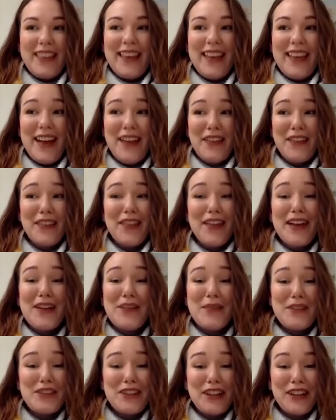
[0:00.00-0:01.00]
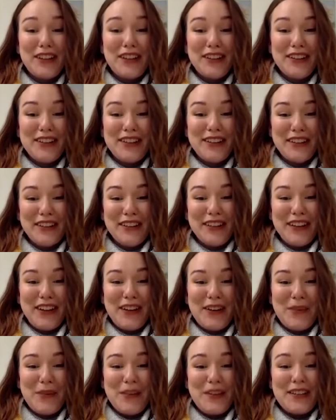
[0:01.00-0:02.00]
The other thing I wish I learned
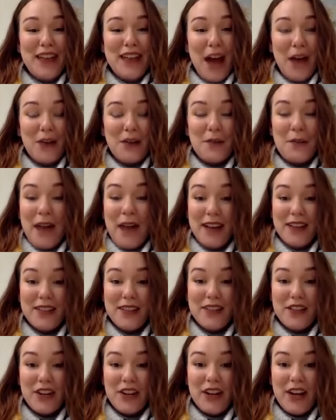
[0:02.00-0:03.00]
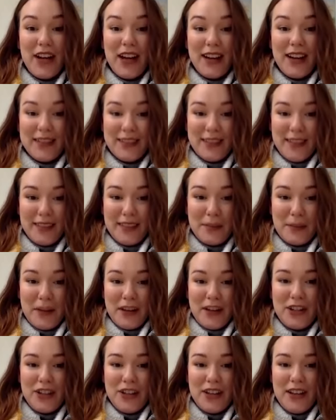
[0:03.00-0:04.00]
earlier was how to master an Excel
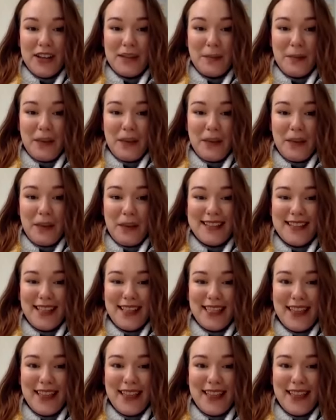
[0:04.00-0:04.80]
spreadsheet because